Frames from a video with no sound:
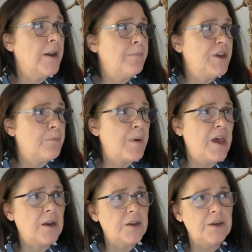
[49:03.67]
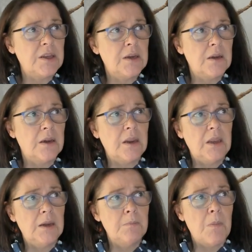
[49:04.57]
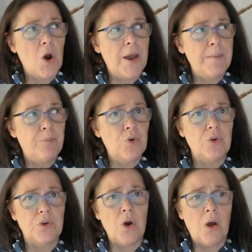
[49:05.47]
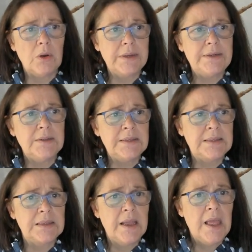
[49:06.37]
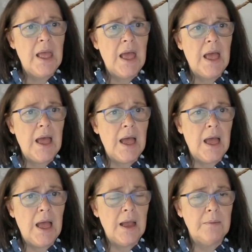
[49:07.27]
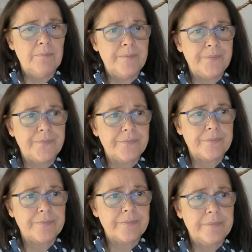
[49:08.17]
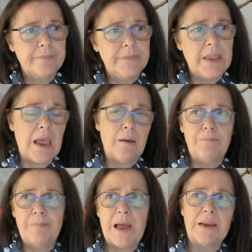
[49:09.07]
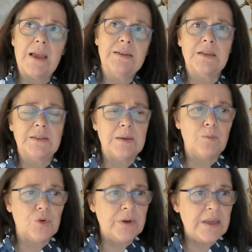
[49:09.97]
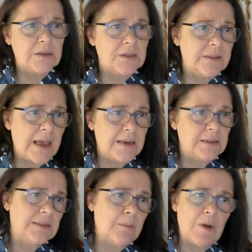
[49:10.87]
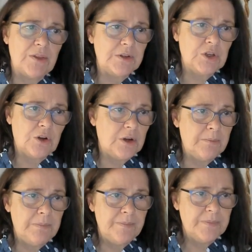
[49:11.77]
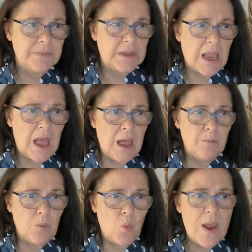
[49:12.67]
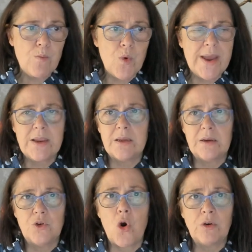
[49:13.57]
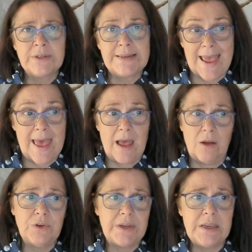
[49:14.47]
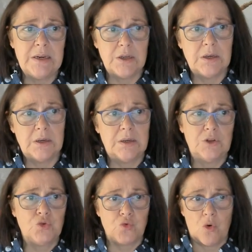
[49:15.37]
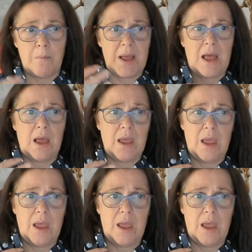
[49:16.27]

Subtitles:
a bit about it in my book on holiness. Yeah, but as I said, we'll get to that at some other time. When we're knocked out in a trauma,